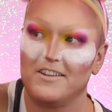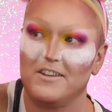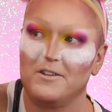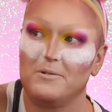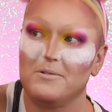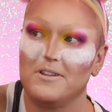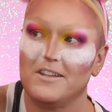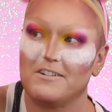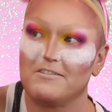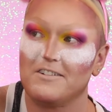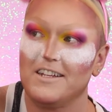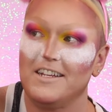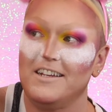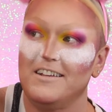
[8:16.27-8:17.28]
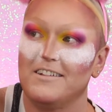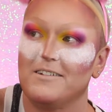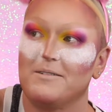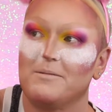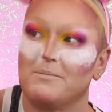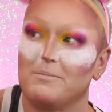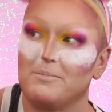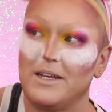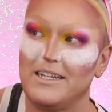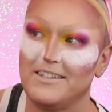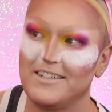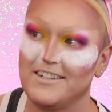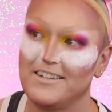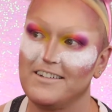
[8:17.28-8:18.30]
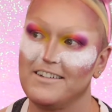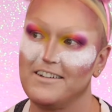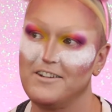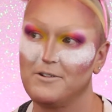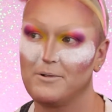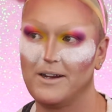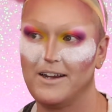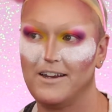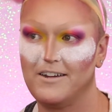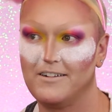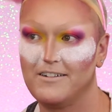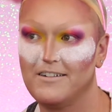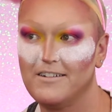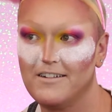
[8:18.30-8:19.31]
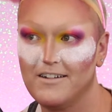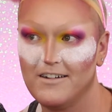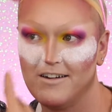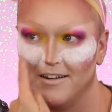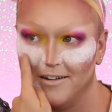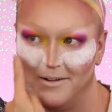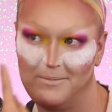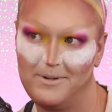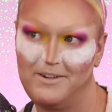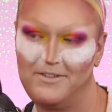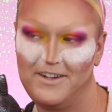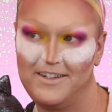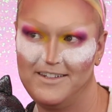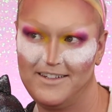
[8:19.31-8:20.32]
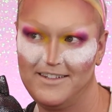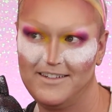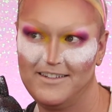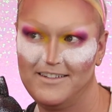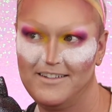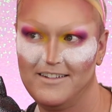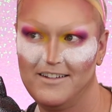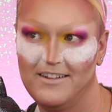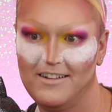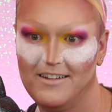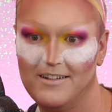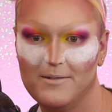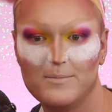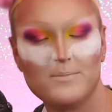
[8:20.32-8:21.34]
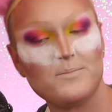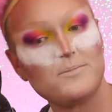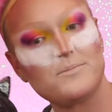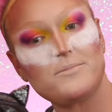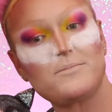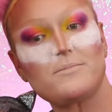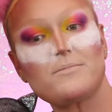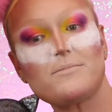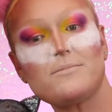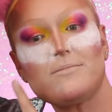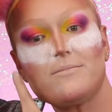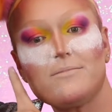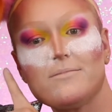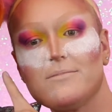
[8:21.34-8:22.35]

You literally painted your hair on my face. I know, see?